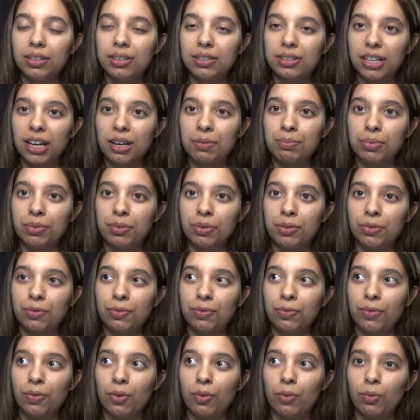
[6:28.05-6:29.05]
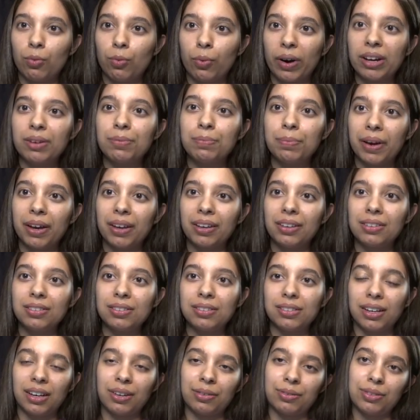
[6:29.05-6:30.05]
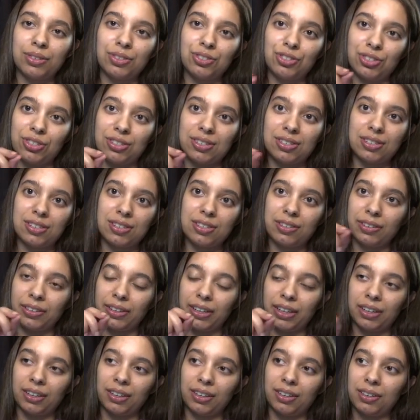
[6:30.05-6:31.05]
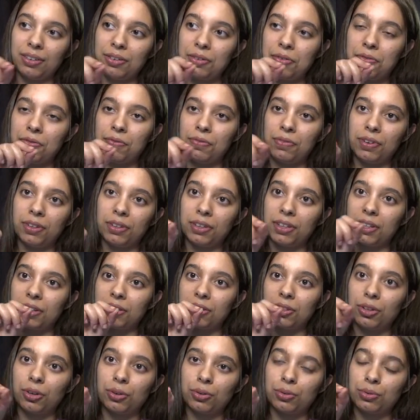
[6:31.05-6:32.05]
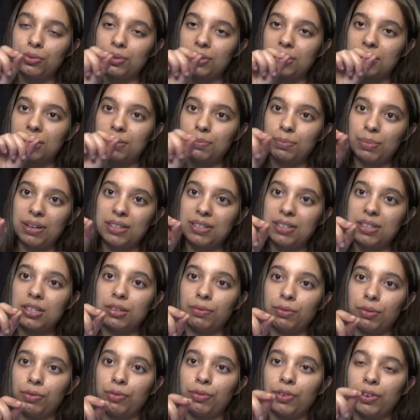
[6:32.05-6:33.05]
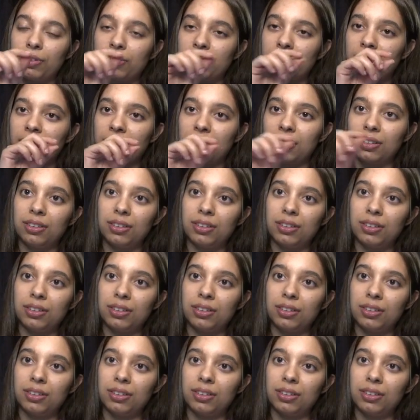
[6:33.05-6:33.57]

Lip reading: type of white pen, I would just like fill in those spaces if you feel like